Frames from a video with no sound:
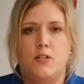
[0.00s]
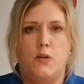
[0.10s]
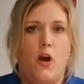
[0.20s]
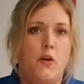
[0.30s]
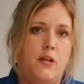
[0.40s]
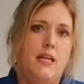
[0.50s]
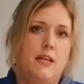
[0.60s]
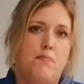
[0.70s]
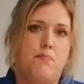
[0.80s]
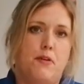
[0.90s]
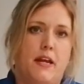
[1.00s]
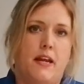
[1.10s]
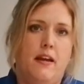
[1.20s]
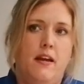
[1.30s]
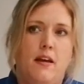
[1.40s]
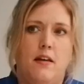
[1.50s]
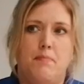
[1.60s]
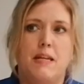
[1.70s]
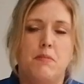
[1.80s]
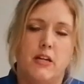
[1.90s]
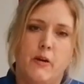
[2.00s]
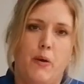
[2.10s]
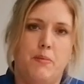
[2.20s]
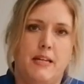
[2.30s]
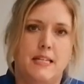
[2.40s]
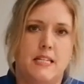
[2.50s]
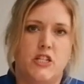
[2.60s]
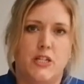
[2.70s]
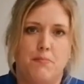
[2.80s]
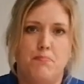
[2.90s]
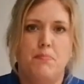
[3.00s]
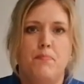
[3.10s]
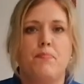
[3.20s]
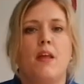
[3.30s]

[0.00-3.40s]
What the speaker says: to only bring minimal equipment into the gym,